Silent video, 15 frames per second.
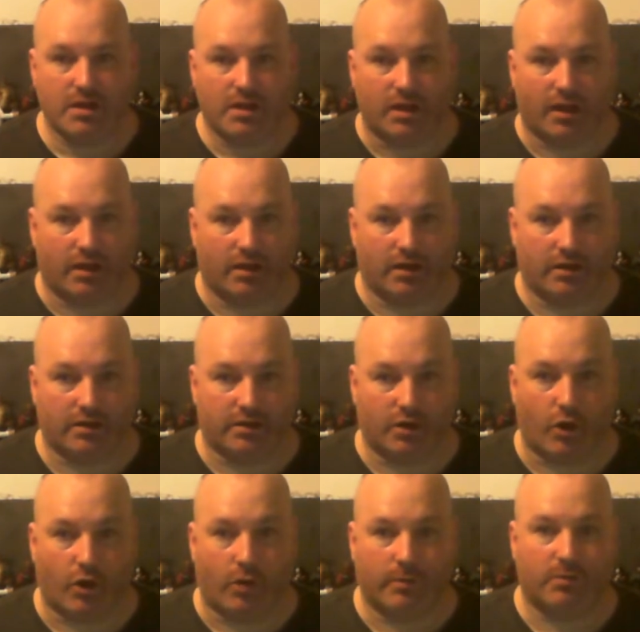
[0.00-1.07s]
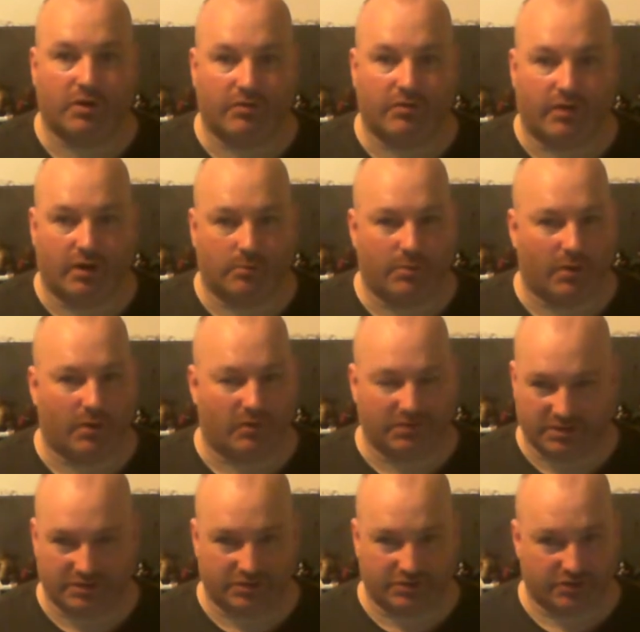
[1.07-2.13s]
in the comic book realm, but
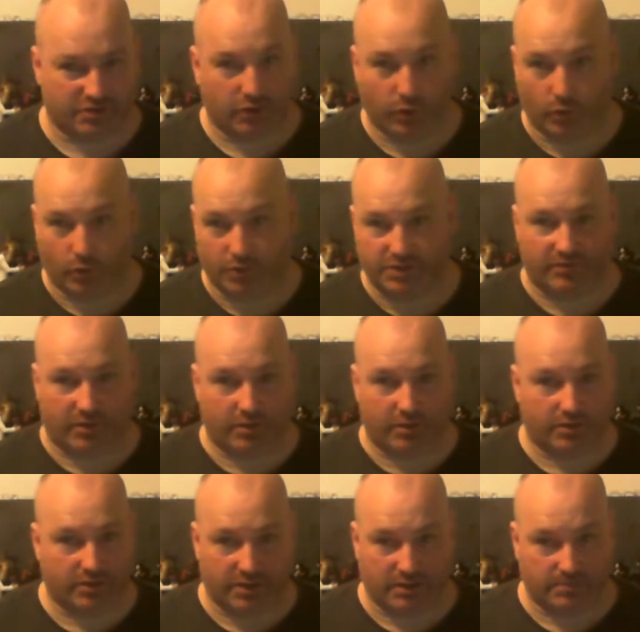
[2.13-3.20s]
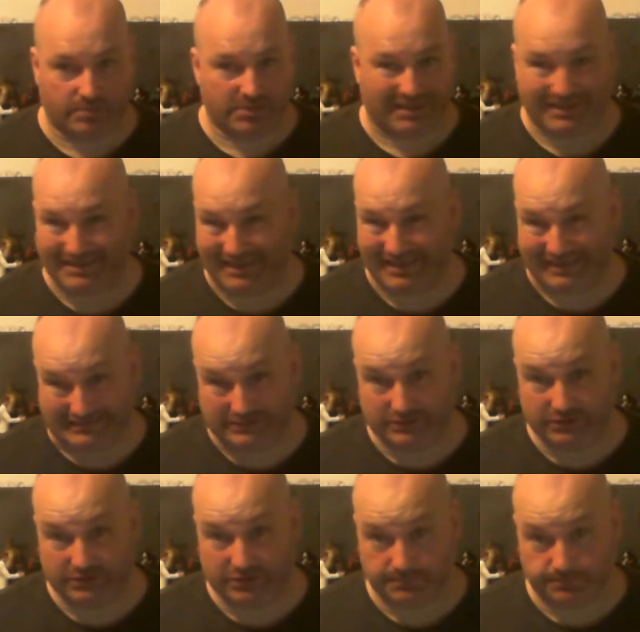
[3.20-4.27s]
obviously there's loads of other teams, Teen Titans,